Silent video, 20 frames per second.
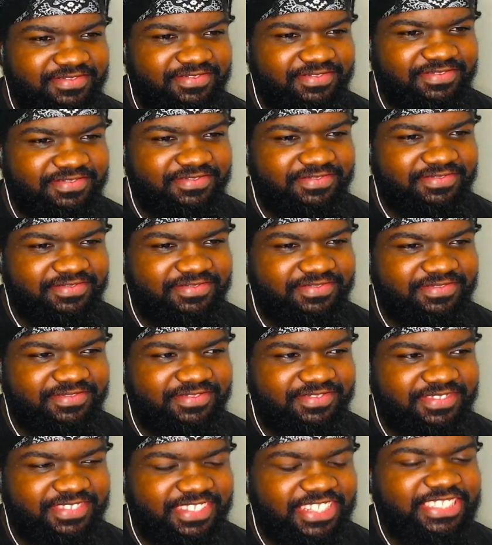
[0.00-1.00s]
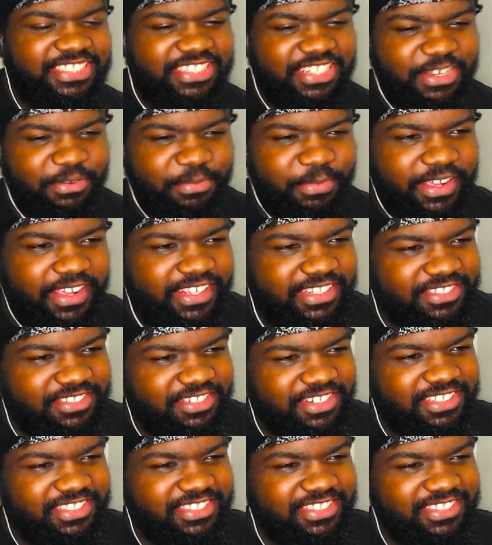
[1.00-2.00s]
It's very lonely this out here on this
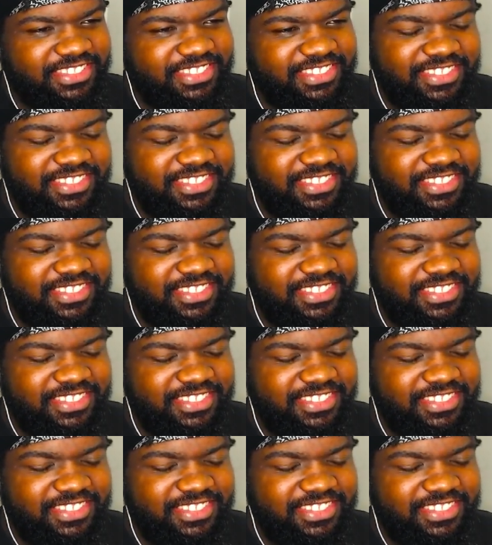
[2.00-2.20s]
island.